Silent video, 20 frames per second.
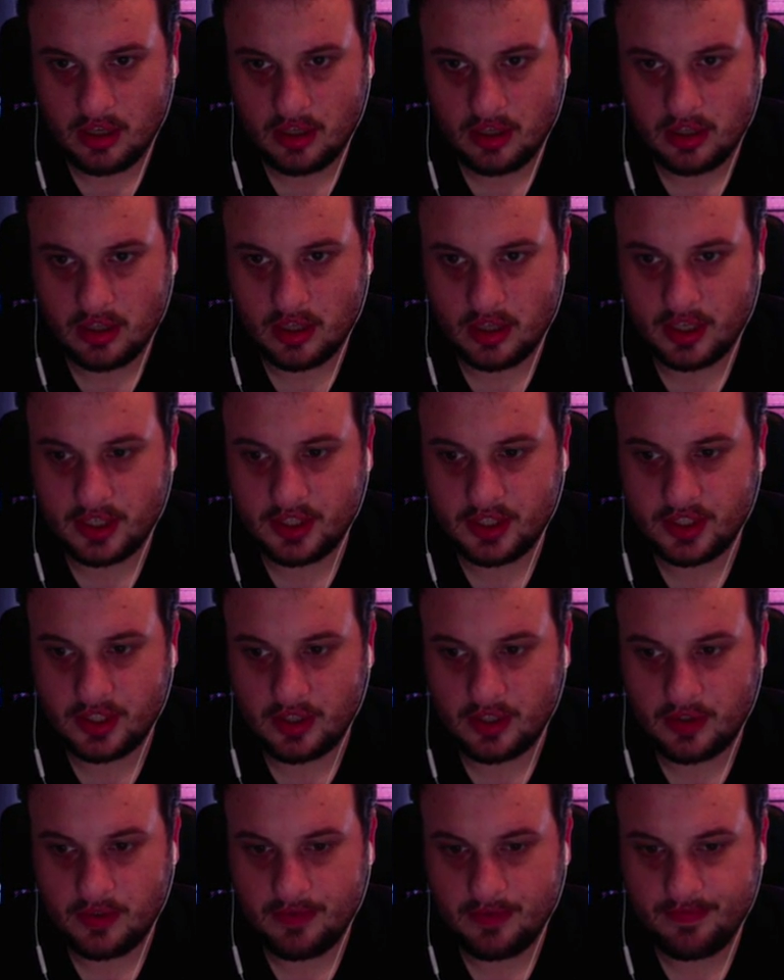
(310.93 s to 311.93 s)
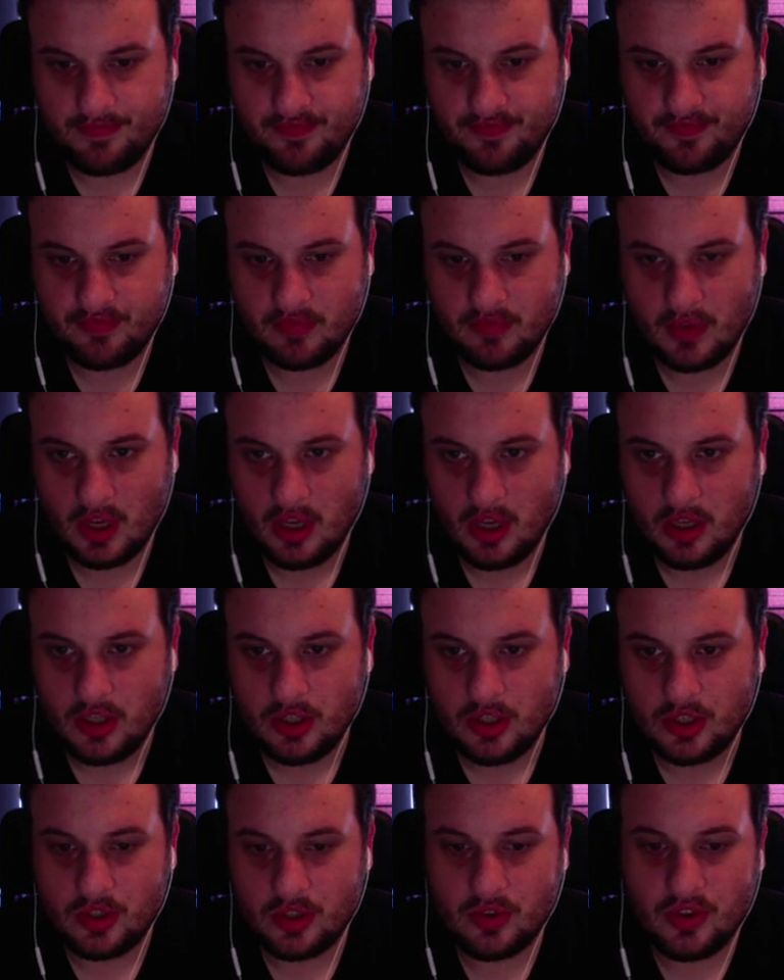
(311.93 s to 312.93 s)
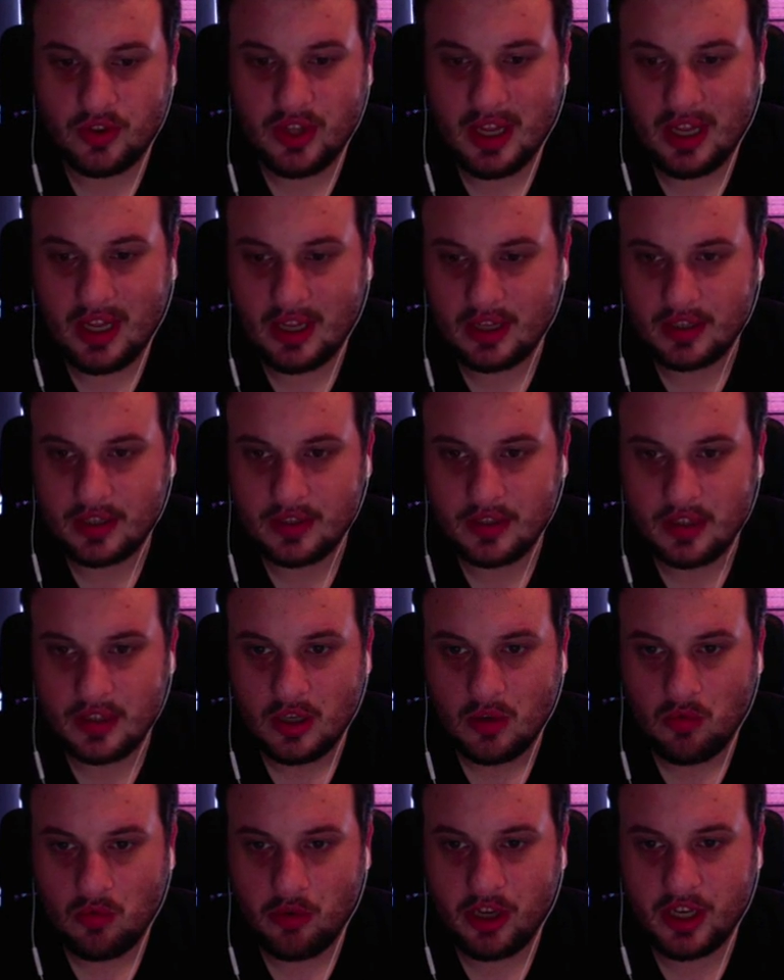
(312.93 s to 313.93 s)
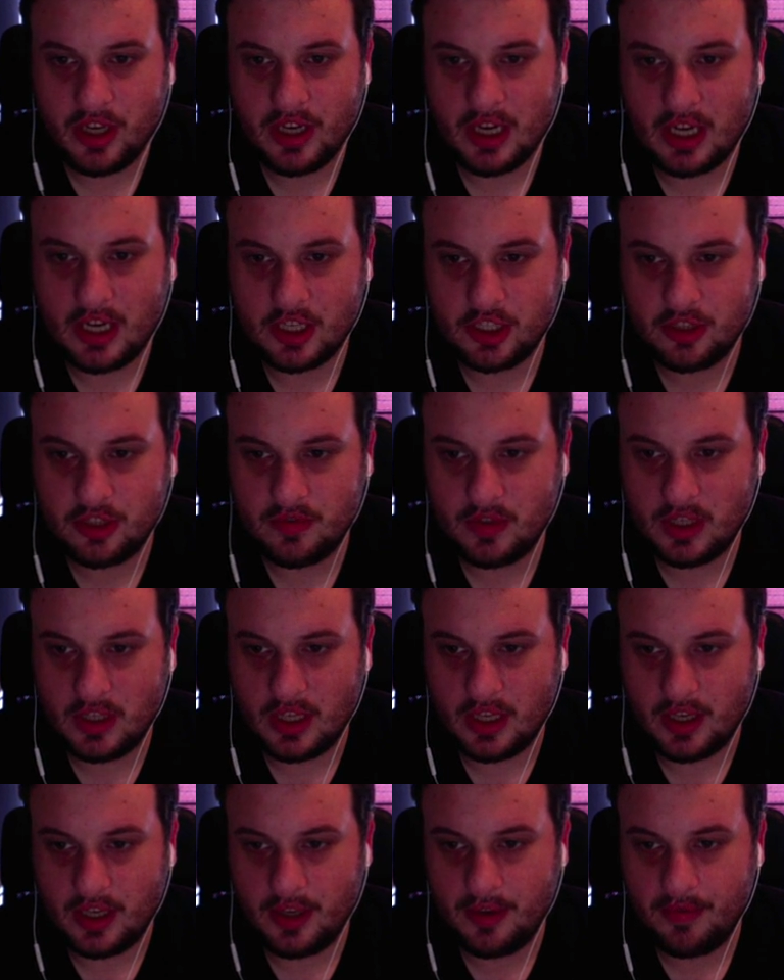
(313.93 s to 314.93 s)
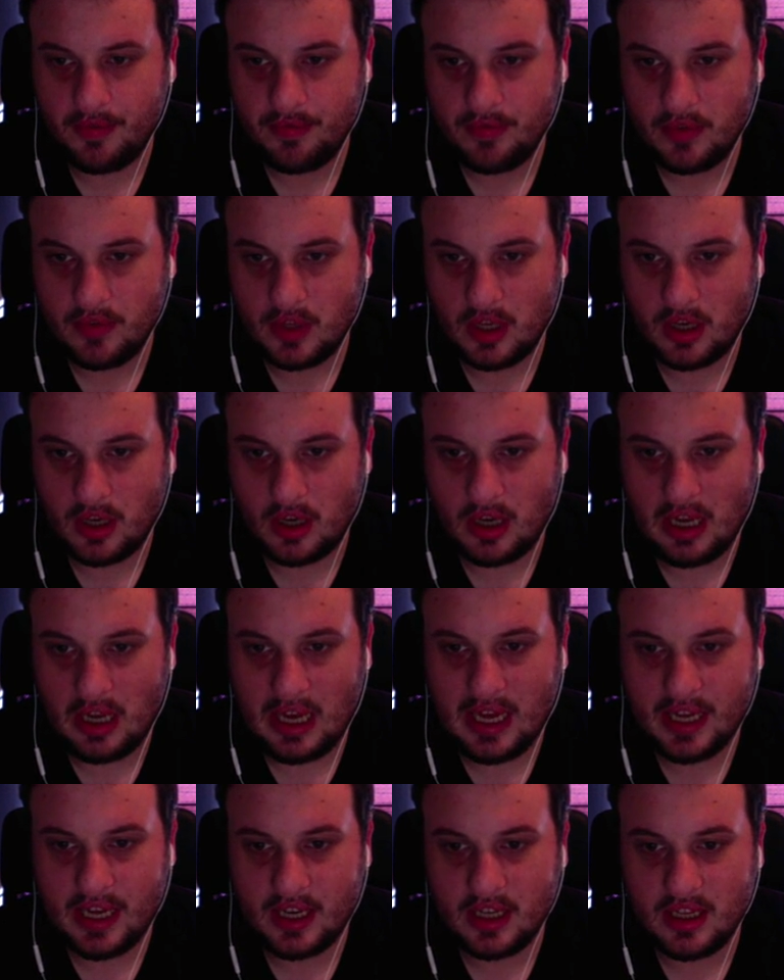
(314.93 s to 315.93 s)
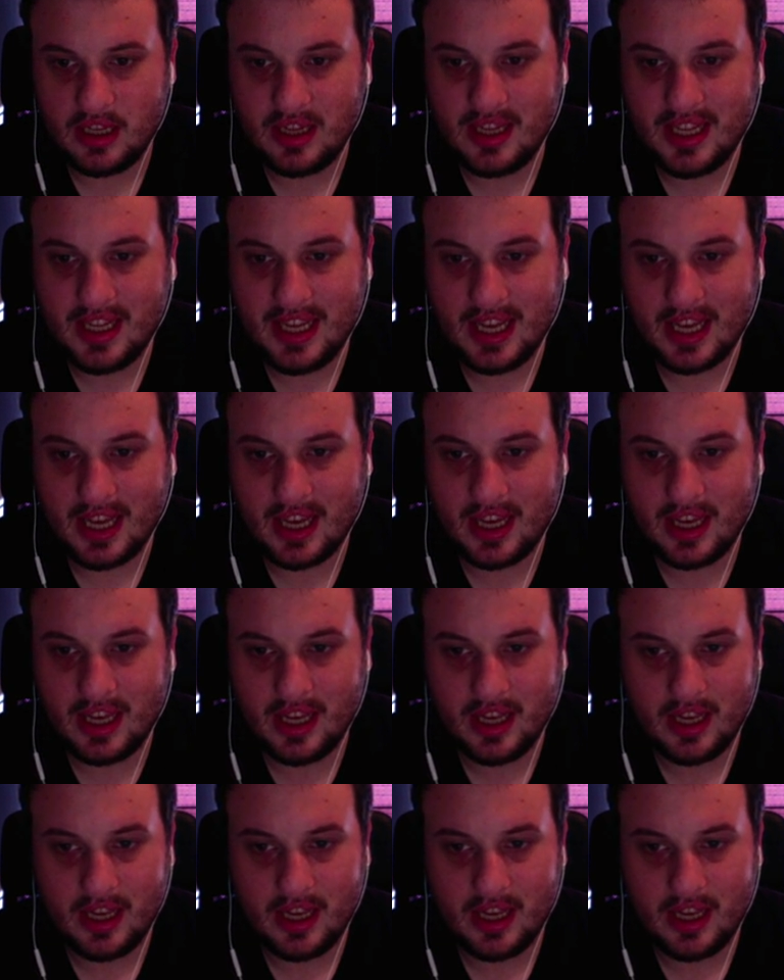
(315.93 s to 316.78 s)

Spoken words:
like so. So then we can actually add a link